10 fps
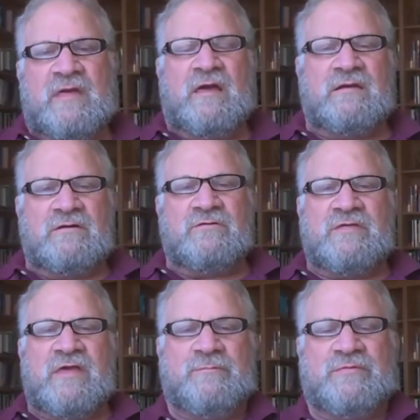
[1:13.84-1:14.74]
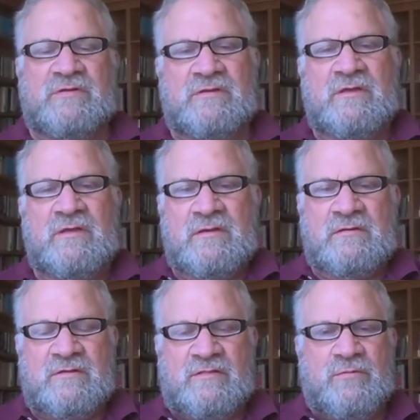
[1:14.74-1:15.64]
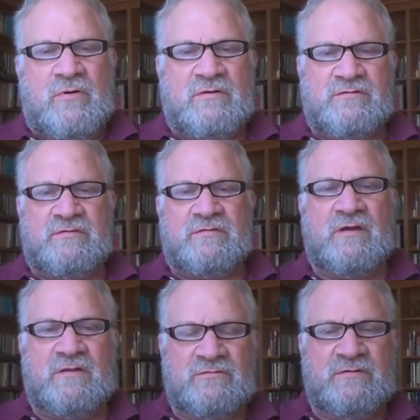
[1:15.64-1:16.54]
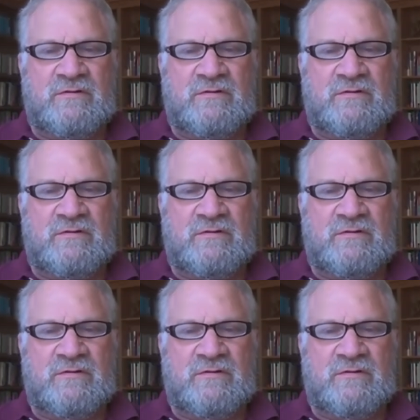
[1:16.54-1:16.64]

I don't know what's happening in the other parts of the country.